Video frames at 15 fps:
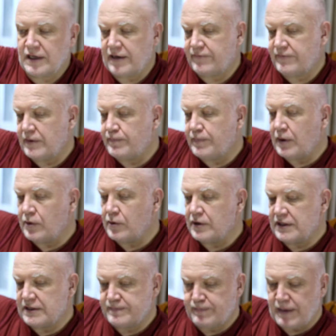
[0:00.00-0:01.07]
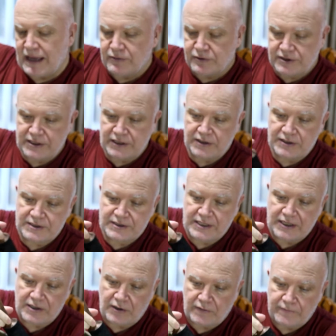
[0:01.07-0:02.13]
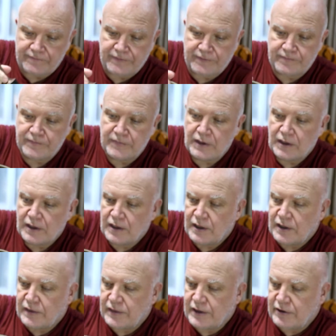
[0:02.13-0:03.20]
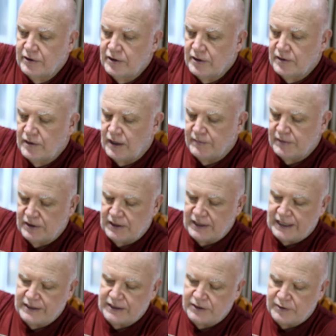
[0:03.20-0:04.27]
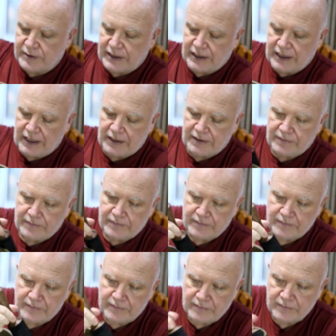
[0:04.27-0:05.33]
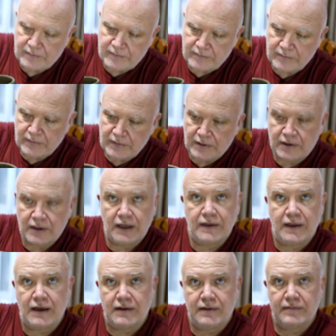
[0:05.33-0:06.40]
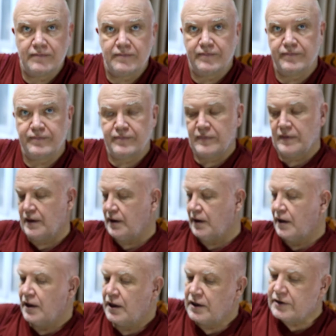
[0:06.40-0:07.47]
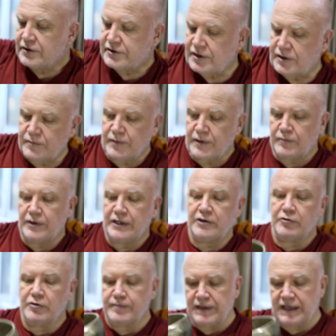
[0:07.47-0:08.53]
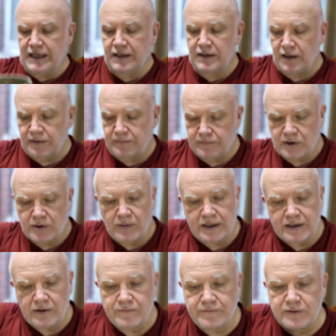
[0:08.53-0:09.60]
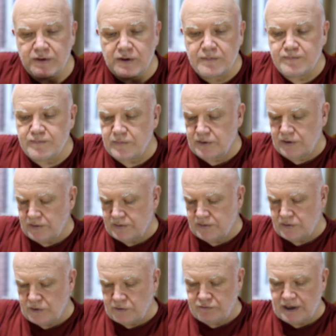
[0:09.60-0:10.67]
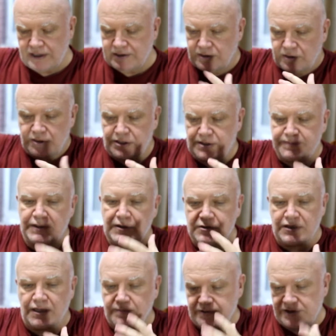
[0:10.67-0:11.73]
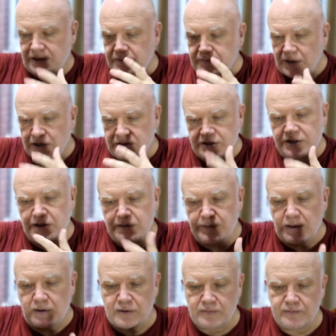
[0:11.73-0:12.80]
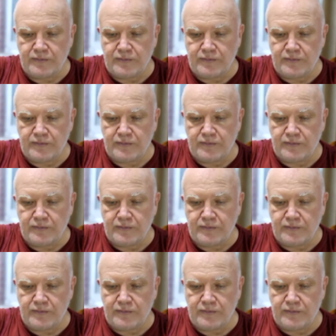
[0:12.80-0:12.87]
the bowl is bouncing the stick off, I'm going to let it do it again, like that. So when you're a beginner, quite often the resonance builds up so much in the bowl